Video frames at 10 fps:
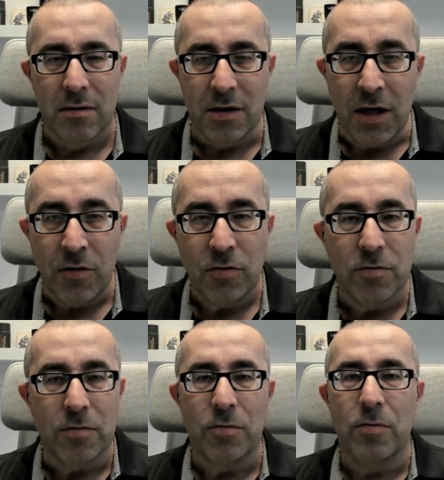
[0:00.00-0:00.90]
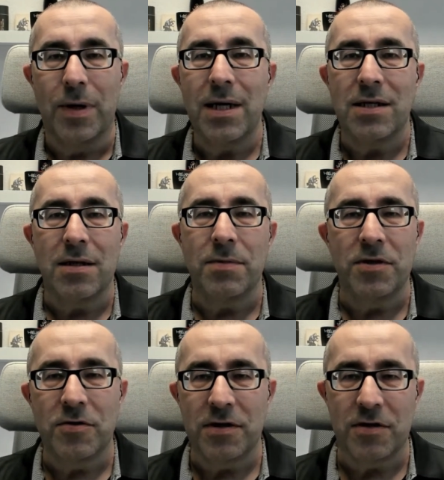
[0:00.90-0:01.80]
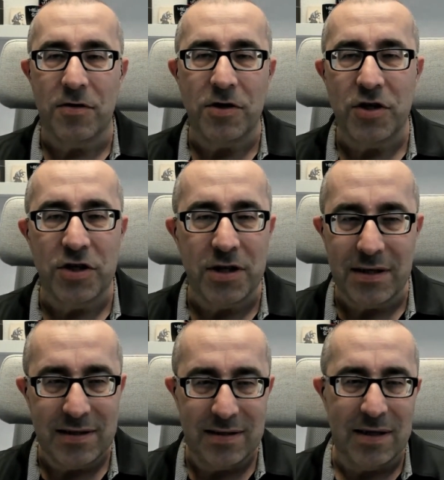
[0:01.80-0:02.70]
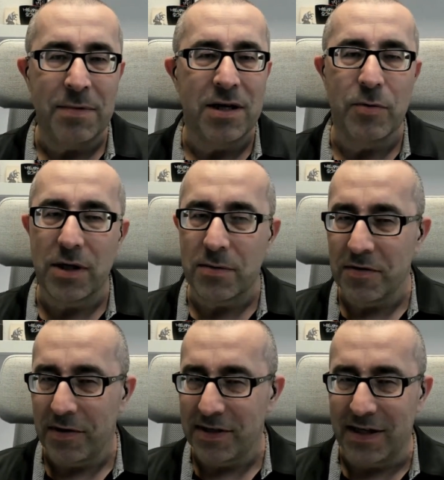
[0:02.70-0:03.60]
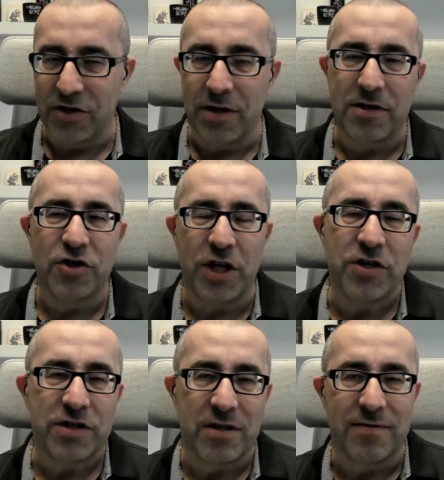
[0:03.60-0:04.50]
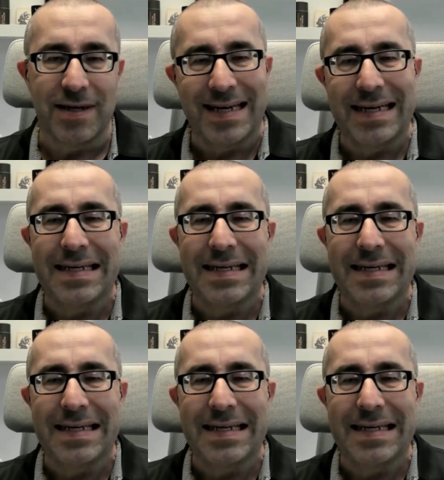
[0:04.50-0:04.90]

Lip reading: So, welcome to Scottish Summit and welcome to the session Exchange Server